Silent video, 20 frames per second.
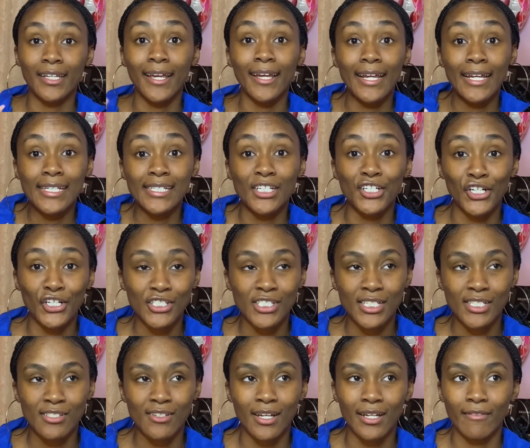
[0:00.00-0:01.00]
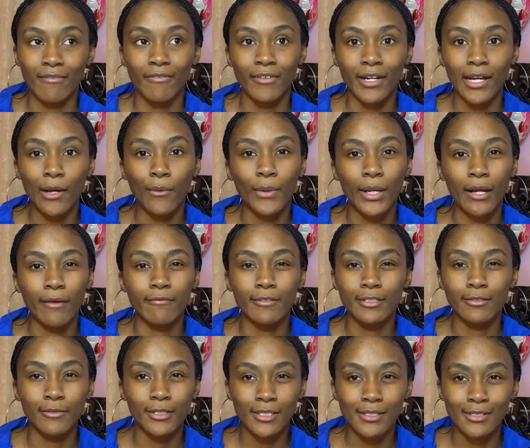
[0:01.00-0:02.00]
into nursing so I can figure out what I really
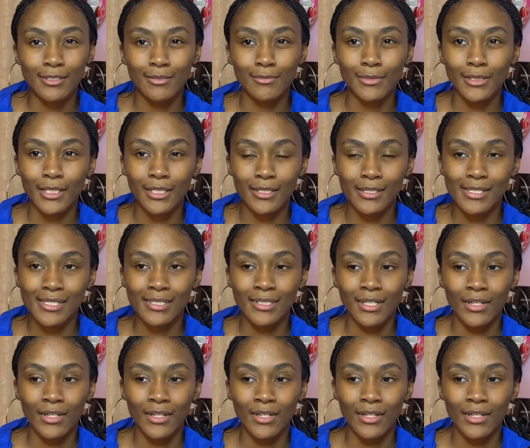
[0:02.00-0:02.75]
want to do, because